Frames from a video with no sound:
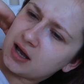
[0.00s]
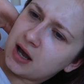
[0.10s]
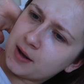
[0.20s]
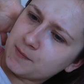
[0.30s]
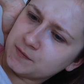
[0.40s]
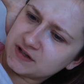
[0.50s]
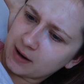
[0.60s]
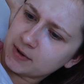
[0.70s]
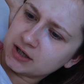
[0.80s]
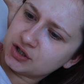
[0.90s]

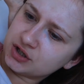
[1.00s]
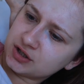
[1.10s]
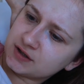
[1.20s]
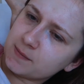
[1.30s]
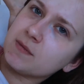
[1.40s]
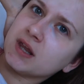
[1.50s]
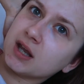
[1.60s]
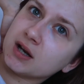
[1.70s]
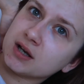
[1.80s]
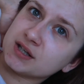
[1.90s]
damaged something
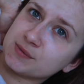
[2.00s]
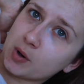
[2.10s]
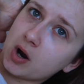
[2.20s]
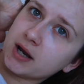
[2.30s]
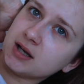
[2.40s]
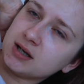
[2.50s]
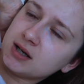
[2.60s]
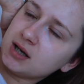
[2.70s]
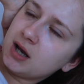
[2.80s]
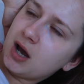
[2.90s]
in her spine,
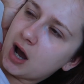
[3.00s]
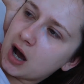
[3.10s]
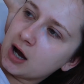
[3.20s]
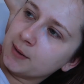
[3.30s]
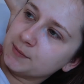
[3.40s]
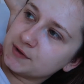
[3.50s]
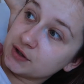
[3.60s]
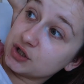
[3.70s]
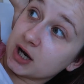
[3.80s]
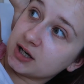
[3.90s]

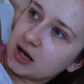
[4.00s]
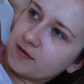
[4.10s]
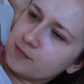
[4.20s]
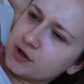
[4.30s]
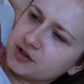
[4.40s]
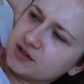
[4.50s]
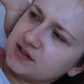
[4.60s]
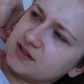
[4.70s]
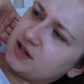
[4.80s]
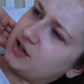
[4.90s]
so she had to have
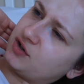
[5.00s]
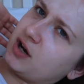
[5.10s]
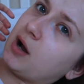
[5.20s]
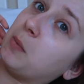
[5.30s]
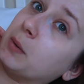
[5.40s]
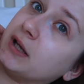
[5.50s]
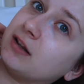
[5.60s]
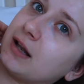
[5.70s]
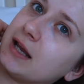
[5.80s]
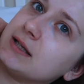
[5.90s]
emergency surgery a couple of
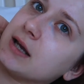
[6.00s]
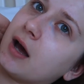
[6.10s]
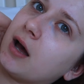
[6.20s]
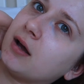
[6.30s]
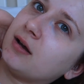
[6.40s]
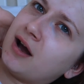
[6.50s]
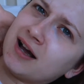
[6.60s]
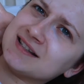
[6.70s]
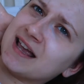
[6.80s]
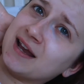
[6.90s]
weeks later.
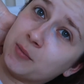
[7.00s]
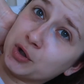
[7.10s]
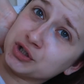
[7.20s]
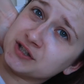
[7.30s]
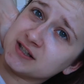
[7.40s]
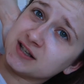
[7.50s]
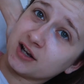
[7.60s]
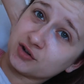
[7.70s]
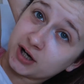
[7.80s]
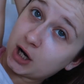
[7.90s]
I say emergency
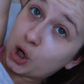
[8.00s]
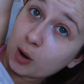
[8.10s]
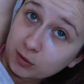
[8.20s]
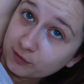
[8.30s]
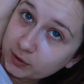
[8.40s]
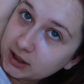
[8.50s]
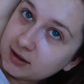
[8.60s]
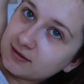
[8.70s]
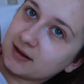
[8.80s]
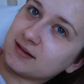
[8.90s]
surgery a couple of
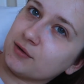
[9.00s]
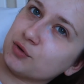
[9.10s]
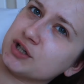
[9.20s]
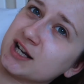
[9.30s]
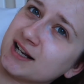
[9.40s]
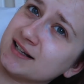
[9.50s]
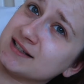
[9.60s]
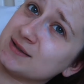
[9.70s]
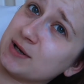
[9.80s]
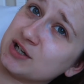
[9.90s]
weeks, that sounds
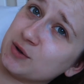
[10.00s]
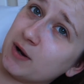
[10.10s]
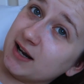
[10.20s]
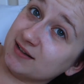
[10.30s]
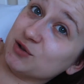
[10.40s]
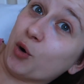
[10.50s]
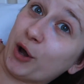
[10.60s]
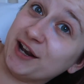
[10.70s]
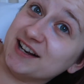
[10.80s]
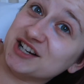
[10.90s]
ridiculous, especially when it's
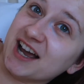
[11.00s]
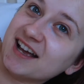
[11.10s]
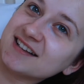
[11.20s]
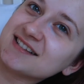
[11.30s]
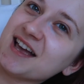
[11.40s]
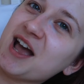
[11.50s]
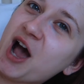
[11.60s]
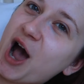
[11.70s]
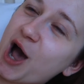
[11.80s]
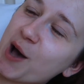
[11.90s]
not NHS.
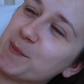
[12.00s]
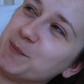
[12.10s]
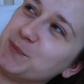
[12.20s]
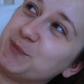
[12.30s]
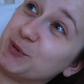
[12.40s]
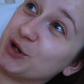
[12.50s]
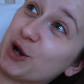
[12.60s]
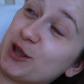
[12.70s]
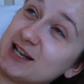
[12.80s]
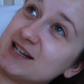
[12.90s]
But
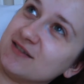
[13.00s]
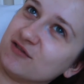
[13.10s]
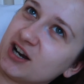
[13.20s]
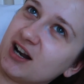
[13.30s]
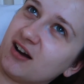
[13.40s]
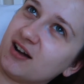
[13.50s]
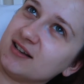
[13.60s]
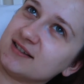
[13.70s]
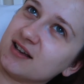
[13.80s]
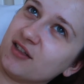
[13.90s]
no, they didn't
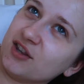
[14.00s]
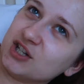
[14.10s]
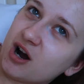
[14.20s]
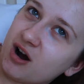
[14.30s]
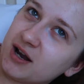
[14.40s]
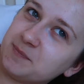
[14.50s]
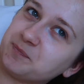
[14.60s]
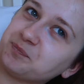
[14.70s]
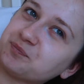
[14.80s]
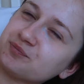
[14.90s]
realise at the time.